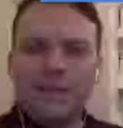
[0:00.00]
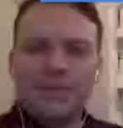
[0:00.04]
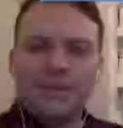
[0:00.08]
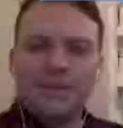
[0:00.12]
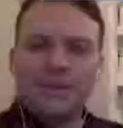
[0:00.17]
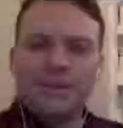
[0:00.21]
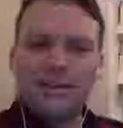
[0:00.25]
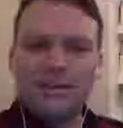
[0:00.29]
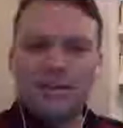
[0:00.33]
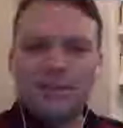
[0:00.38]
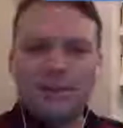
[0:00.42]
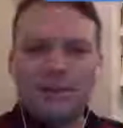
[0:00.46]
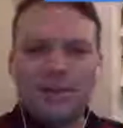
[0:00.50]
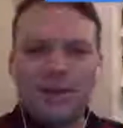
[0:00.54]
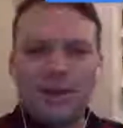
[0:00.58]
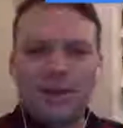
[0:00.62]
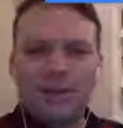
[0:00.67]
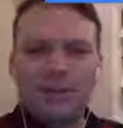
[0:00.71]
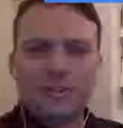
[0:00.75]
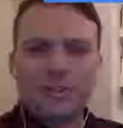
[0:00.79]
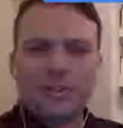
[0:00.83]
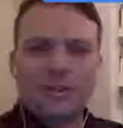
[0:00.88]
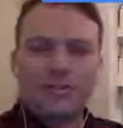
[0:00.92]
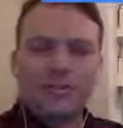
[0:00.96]
the
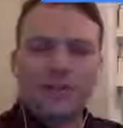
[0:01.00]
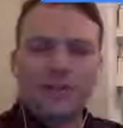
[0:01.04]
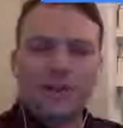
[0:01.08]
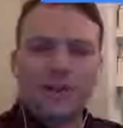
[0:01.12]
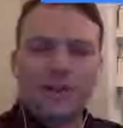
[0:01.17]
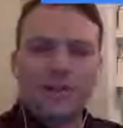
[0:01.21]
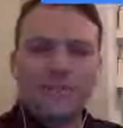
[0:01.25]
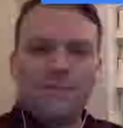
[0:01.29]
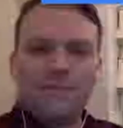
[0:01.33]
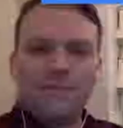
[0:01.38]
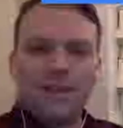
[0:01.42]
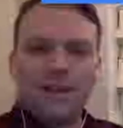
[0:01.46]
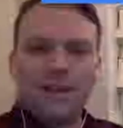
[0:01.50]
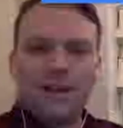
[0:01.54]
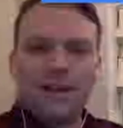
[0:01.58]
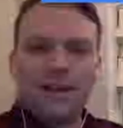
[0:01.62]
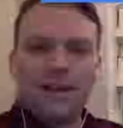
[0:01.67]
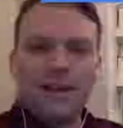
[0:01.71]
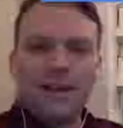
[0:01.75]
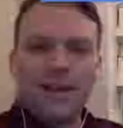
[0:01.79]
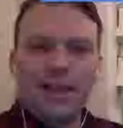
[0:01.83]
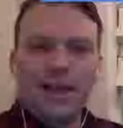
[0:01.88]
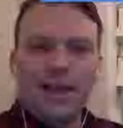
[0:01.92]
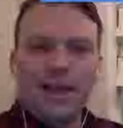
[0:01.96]
direction of
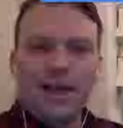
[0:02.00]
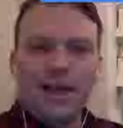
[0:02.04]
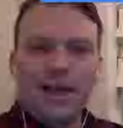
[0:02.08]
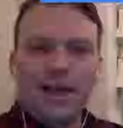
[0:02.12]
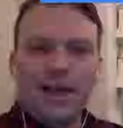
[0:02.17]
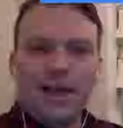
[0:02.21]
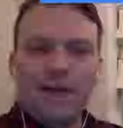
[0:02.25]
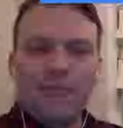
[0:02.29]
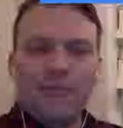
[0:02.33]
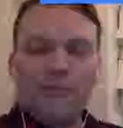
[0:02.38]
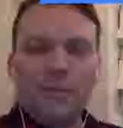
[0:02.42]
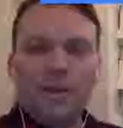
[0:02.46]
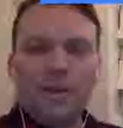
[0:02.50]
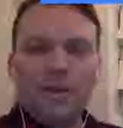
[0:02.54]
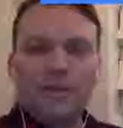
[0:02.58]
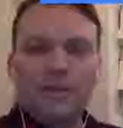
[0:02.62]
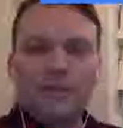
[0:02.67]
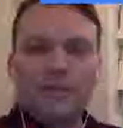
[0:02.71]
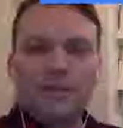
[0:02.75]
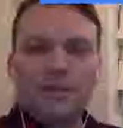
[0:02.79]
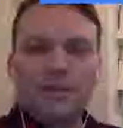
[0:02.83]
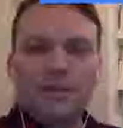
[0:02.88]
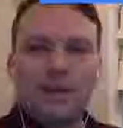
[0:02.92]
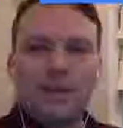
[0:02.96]
what
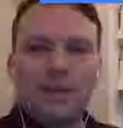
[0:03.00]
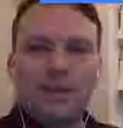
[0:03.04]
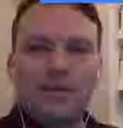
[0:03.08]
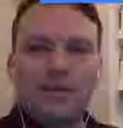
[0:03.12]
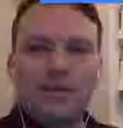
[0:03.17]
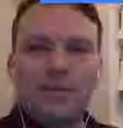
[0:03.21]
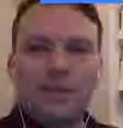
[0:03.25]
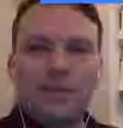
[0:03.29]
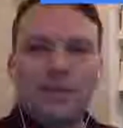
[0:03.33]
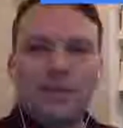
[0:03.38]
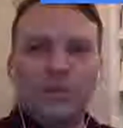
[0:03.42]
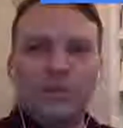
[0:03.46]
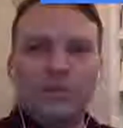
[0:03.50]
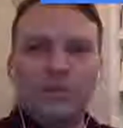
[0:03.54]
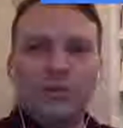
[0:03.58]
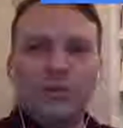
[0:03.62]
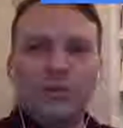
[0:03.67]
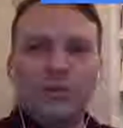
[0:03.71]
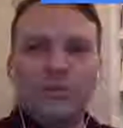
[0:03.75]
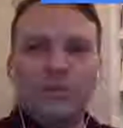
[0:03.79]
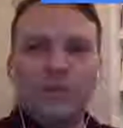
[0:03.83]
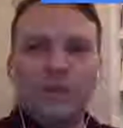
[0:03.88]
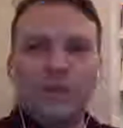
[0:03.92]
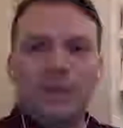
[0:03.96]
took
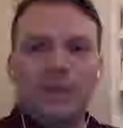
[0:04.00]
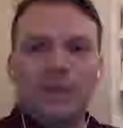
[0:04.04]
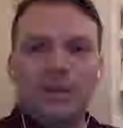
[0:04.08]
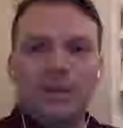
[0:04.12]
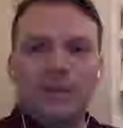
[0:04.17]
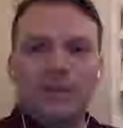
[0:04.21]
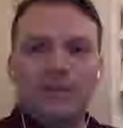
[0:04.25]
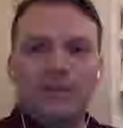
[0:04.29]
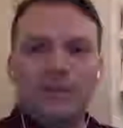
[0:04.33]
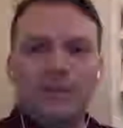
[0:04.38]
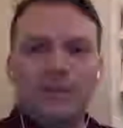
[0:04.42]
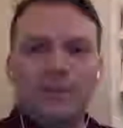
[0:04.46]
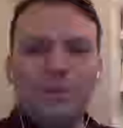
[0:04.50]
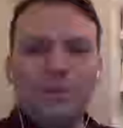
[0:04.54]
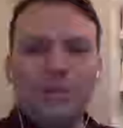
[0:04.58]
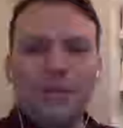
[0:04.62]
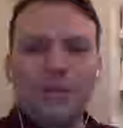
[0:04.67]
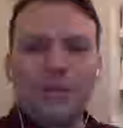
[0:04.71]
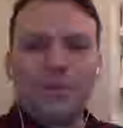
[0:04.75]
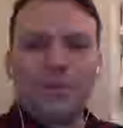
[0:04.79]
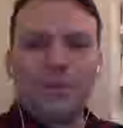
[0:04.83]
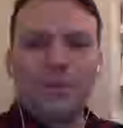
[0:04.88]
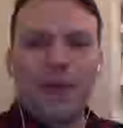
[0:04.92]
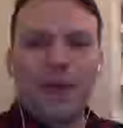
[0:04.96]
me down
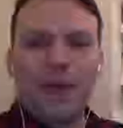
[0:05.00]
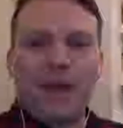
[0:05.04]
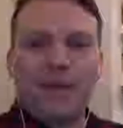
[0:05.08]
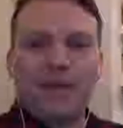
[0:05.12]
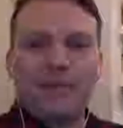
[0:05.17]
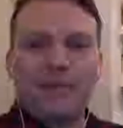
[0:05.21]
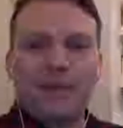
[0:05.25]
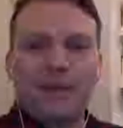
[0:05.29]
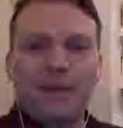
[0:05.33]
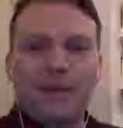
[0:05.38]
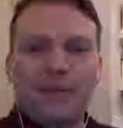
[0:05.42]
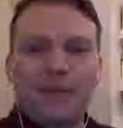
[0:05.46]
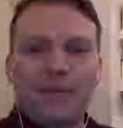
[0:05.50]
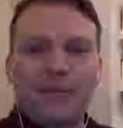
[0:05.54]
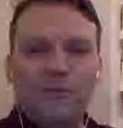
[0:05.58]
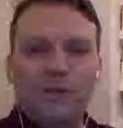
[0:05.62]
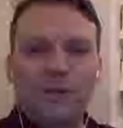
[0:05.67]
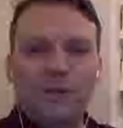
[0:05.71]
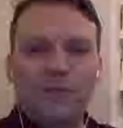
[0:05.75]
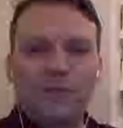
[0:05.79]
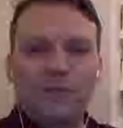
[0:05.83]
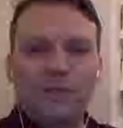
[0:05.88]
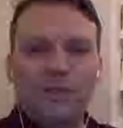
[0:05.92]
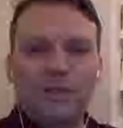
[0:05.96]
the path of getting
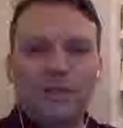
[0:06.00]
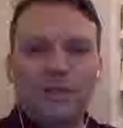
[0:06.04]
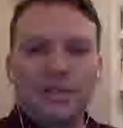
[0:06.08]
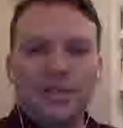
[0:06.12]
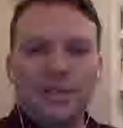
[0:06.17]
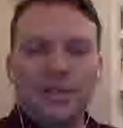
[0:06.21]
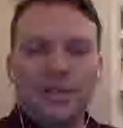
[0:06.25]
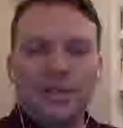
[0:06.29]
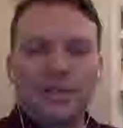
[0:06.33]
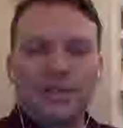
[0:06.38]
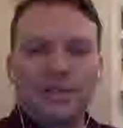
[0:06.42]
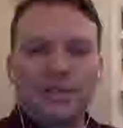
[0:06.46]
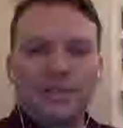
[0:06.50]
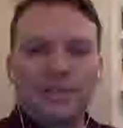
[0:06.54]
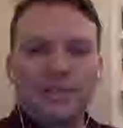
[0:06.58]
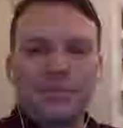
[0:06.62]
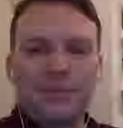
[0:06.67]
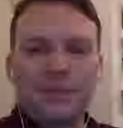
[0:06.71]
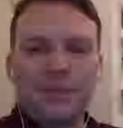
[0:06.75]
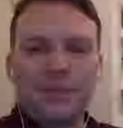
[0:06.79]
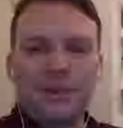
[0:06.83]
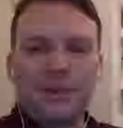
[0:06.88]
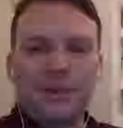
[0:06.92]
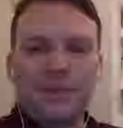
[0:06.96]
involved in
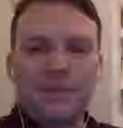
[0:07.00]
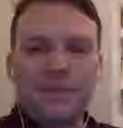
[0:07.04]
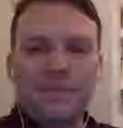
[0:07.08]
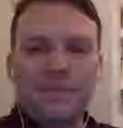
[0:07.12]
accessibility?